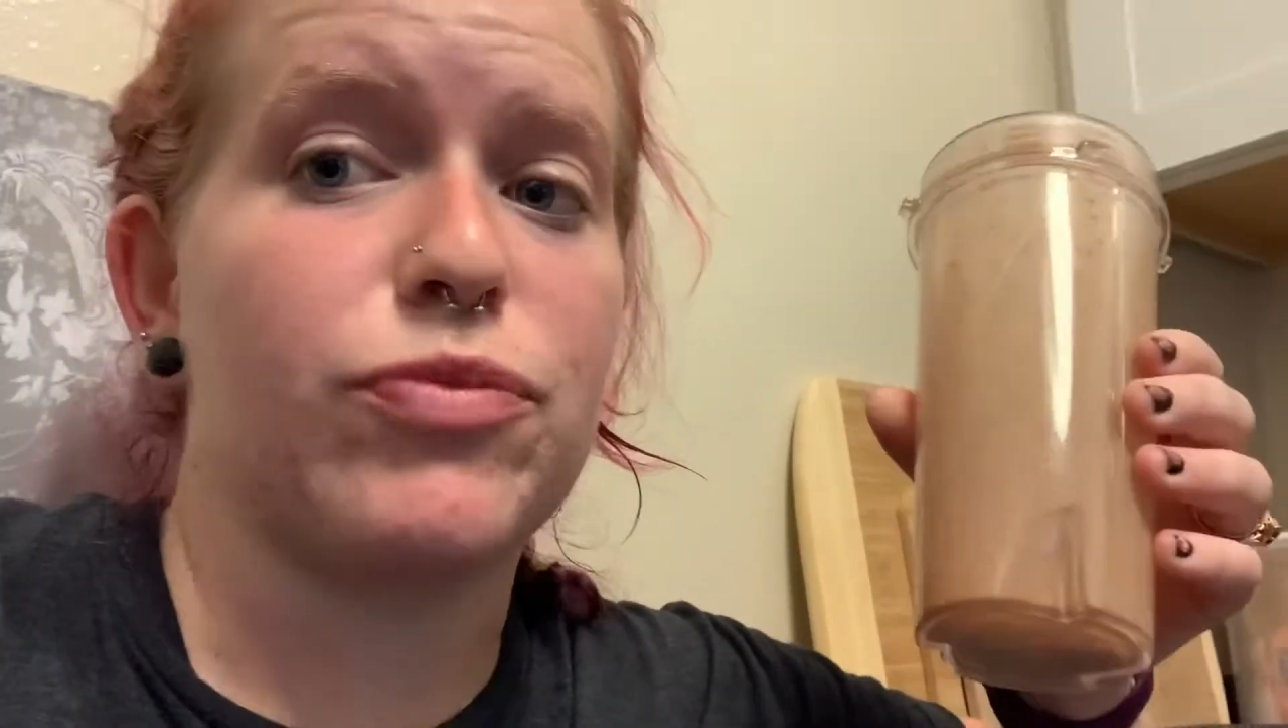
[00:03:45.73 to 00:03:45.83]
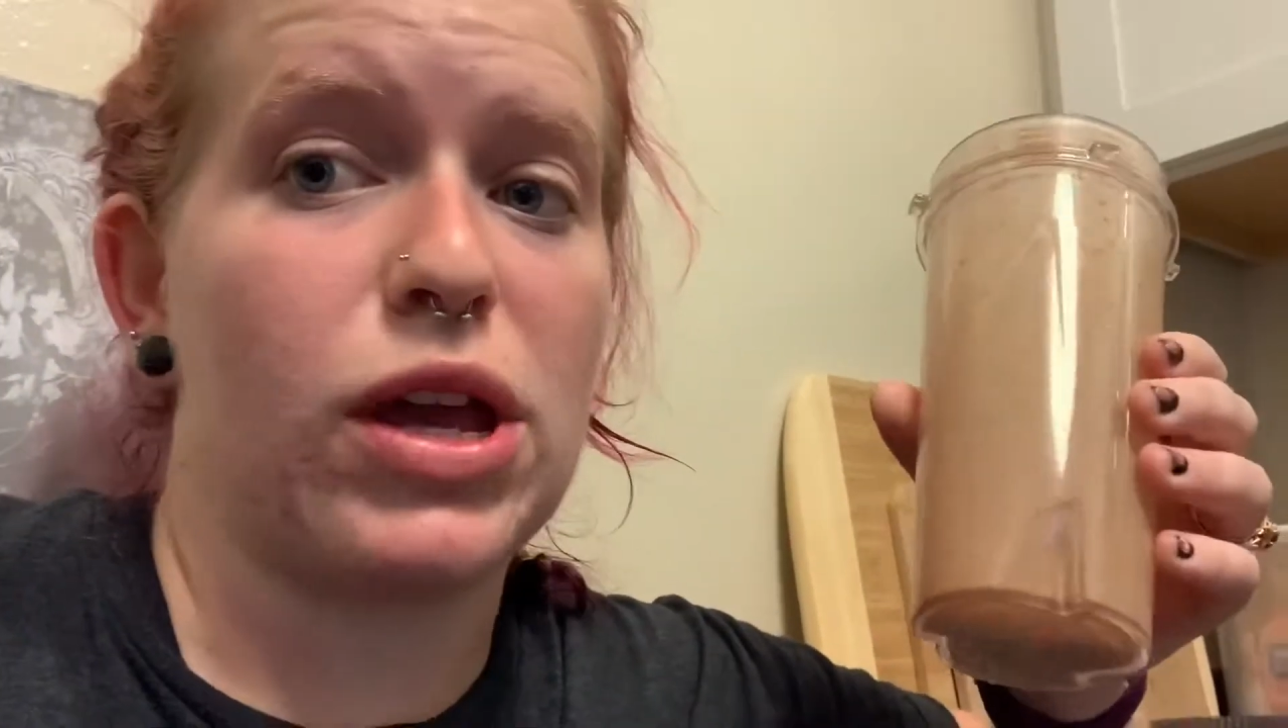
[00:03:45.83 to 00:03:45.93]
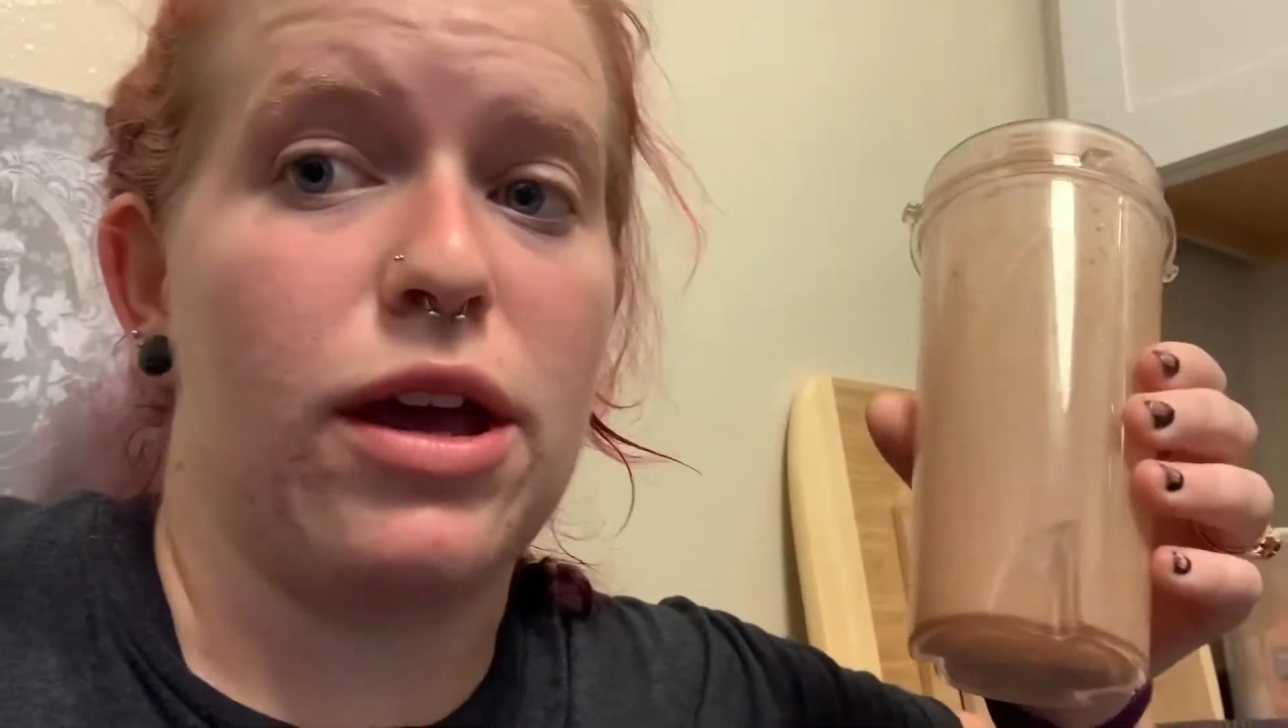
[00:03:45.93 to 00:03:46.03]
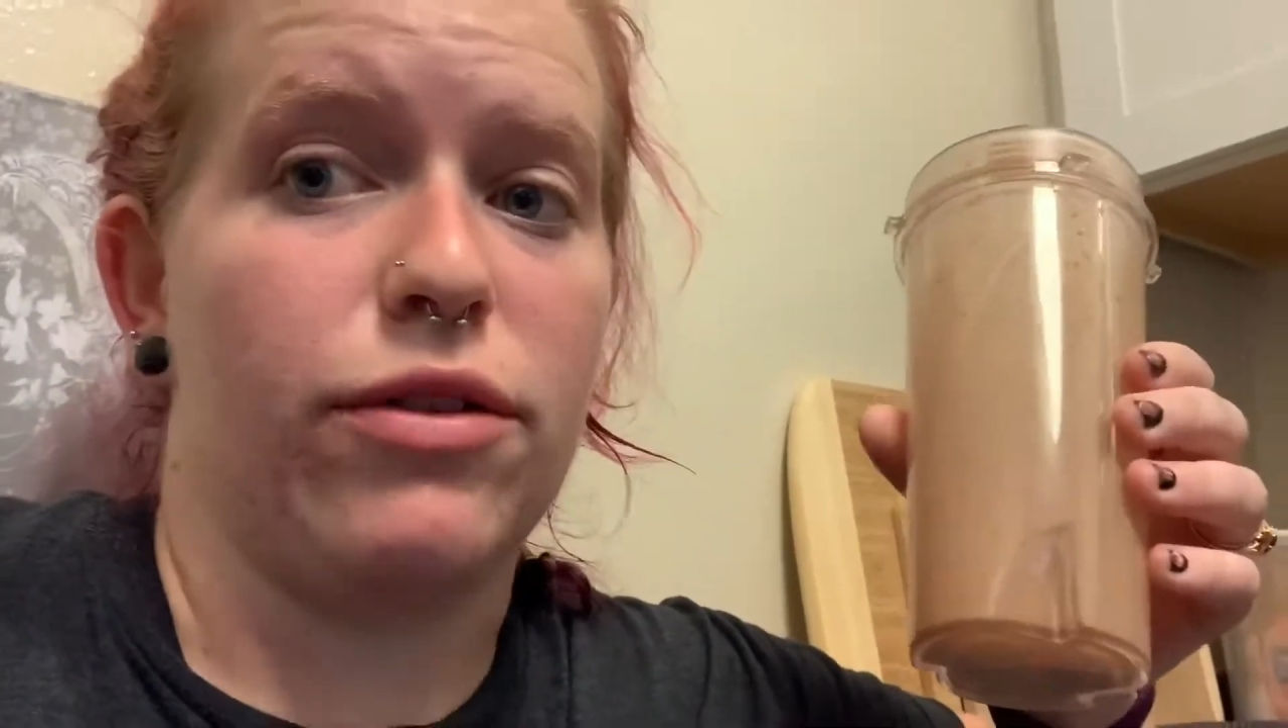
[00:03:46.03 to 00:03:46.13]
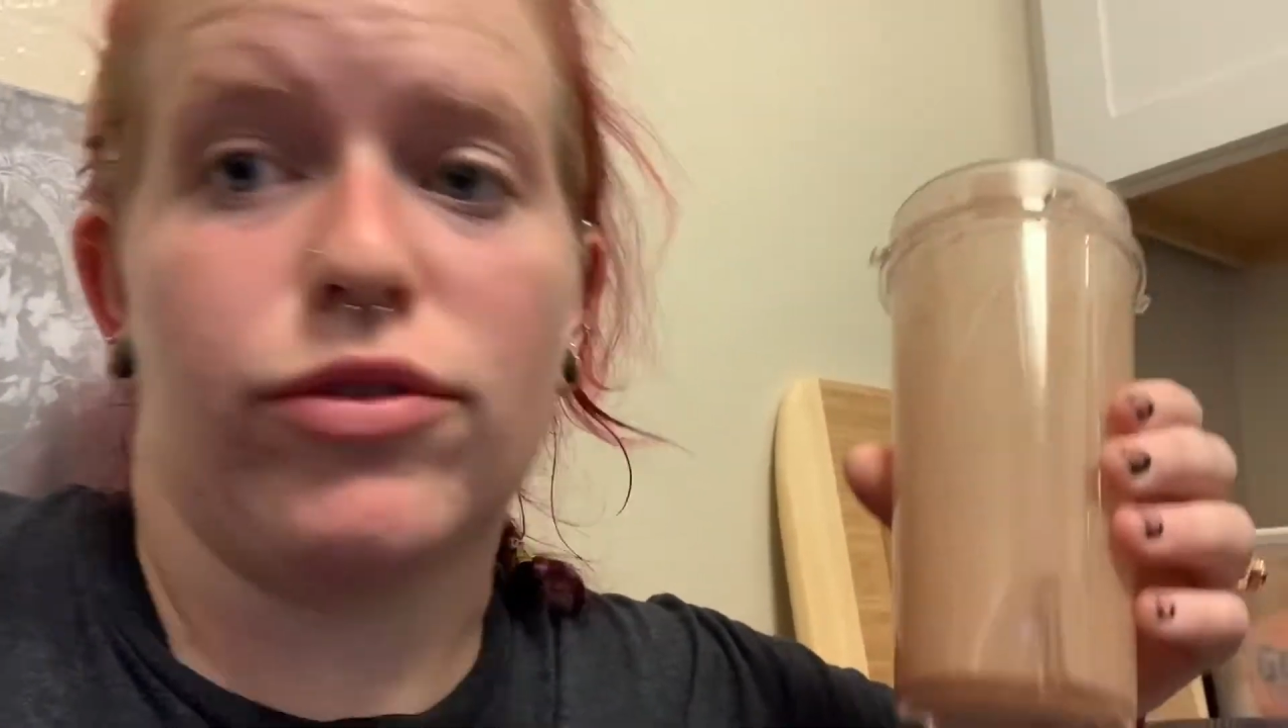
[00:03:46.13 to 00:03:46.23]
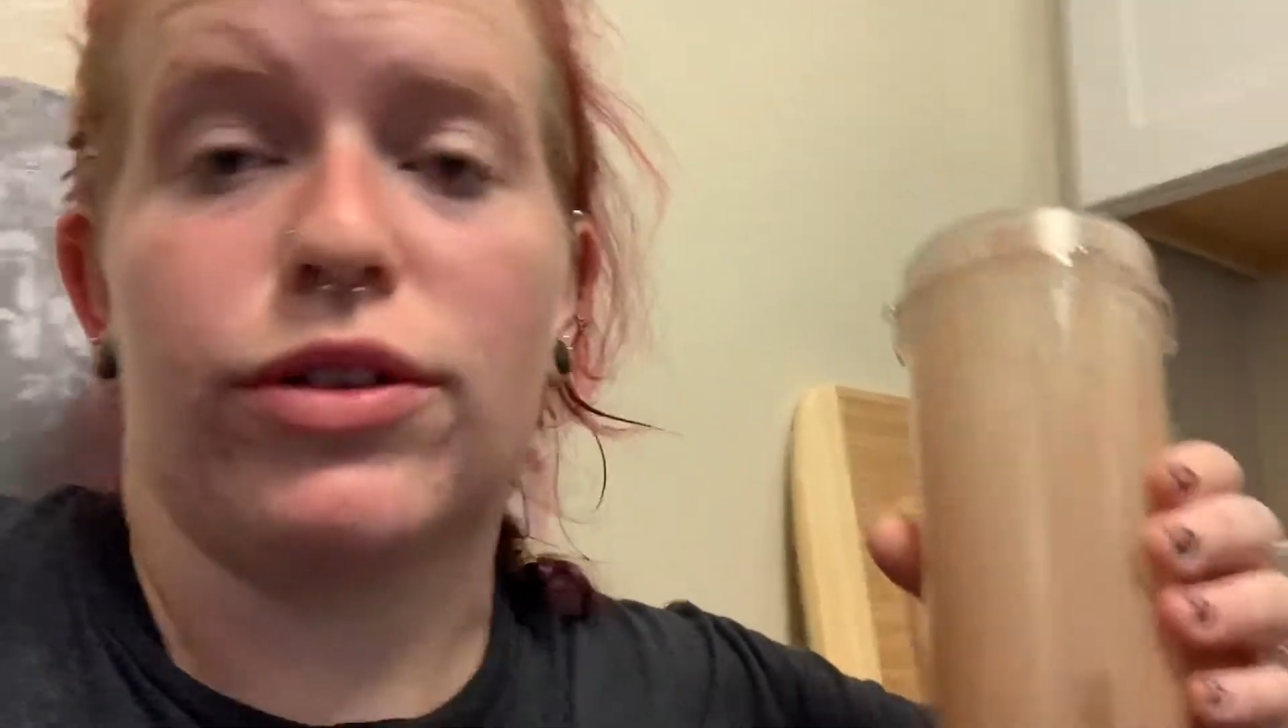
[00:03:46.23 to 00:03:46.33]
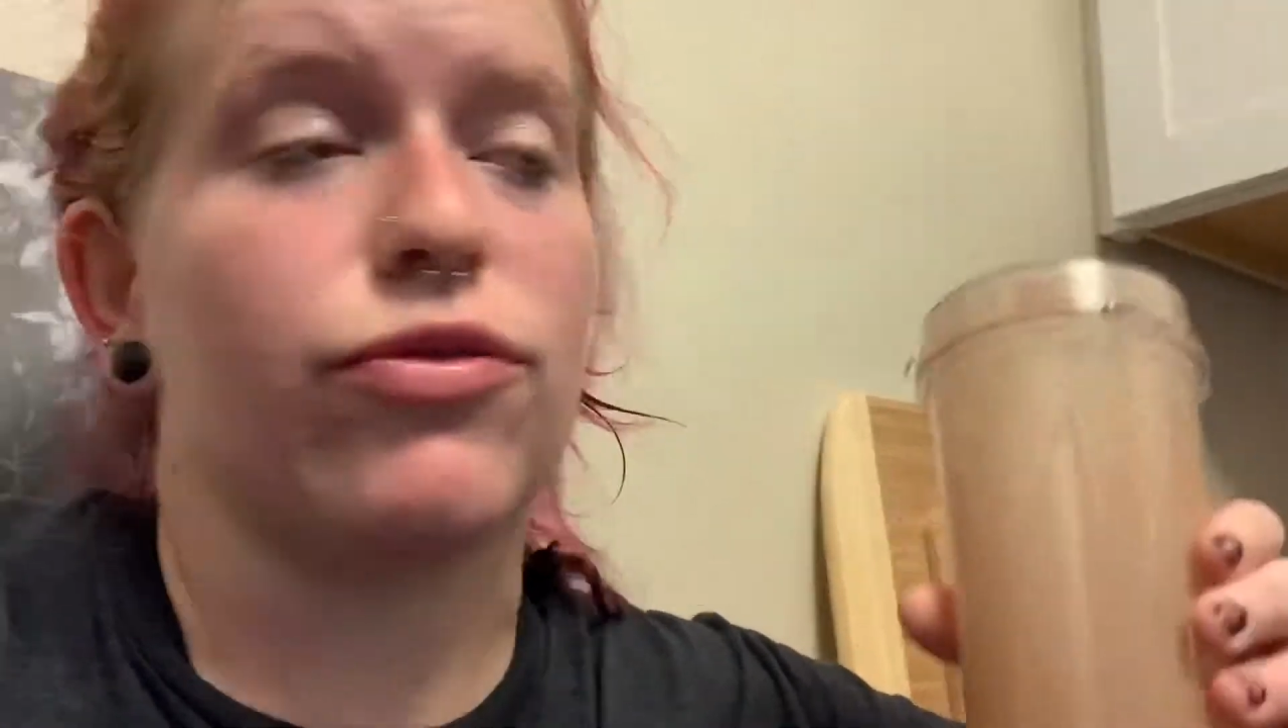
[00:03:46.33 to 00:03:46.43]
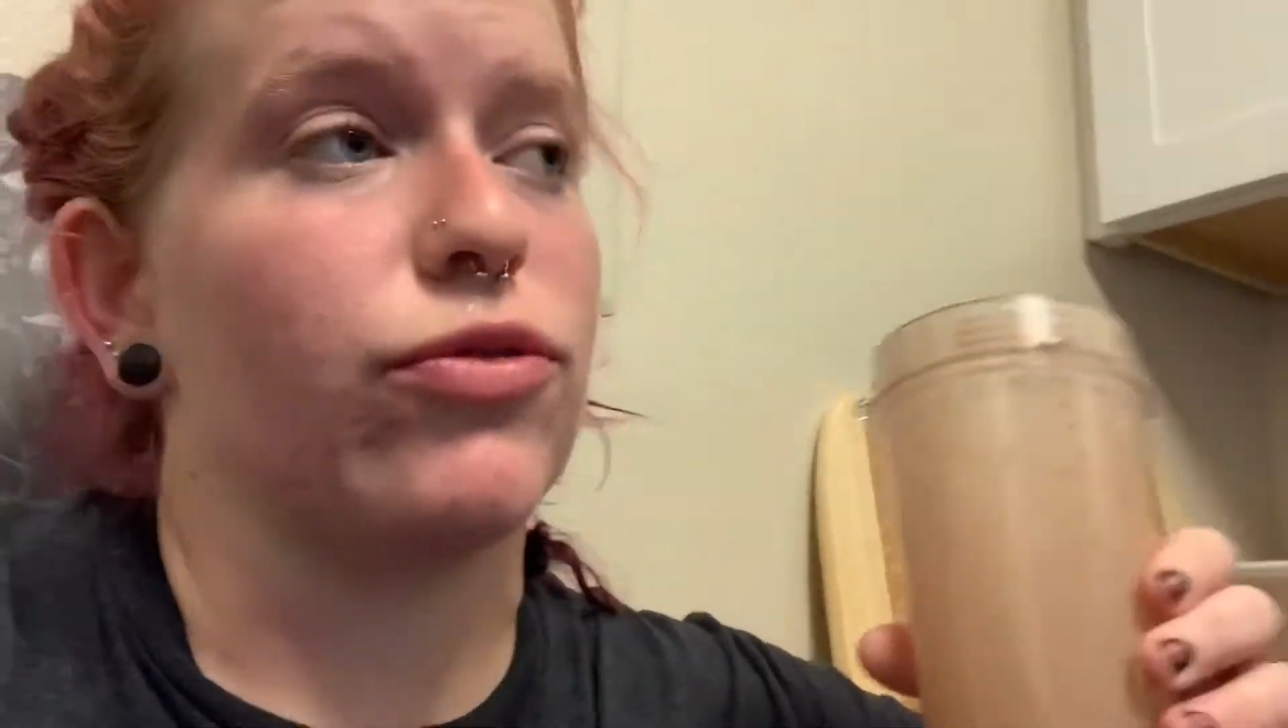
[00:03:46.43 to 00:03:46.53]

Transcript: every